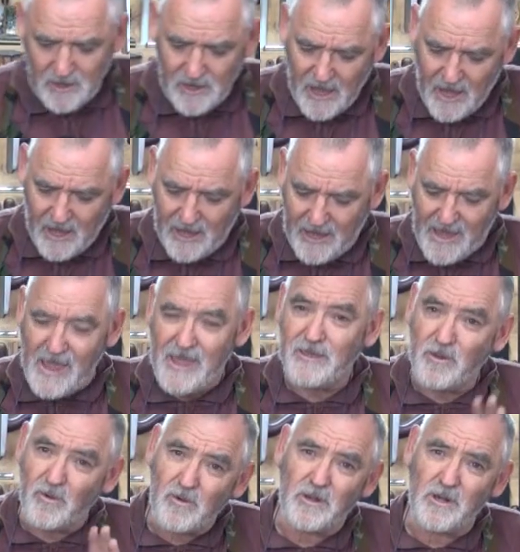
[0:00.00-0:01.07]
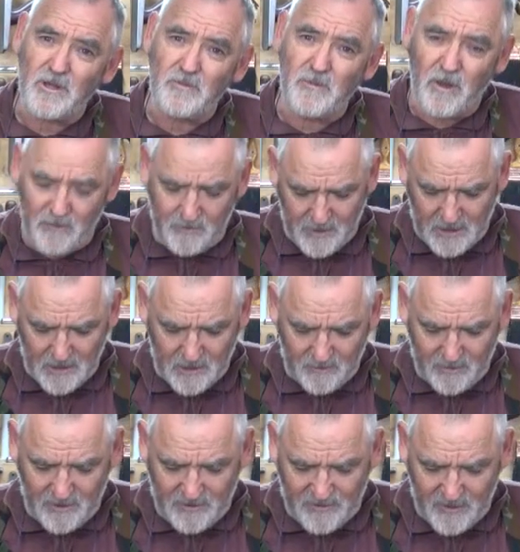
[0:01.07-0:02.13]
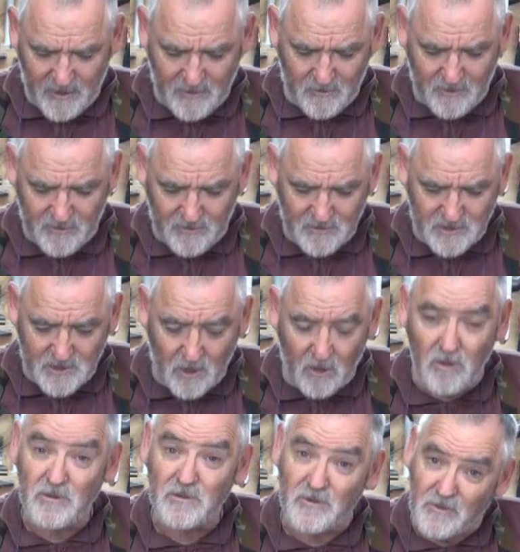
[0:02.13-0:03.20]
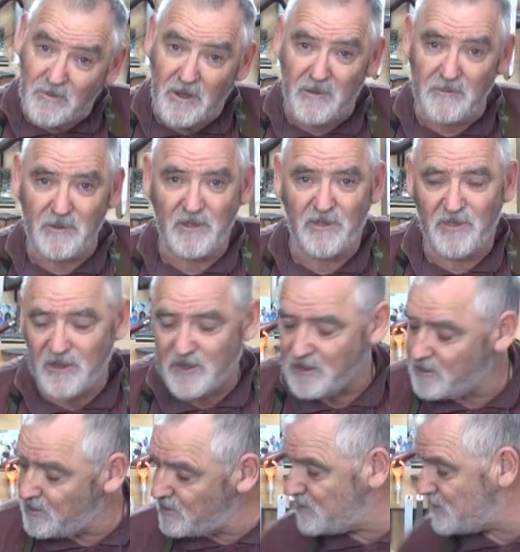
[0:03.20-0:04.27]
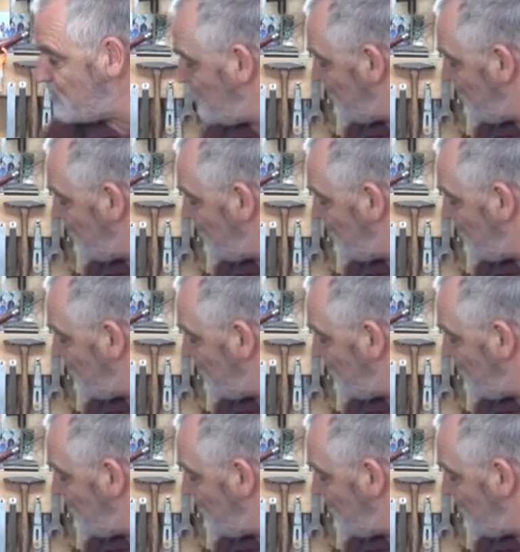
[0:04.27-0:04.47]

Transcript: Now your glue might be a little bit thick, whether it's old or it might be a thicker glue. So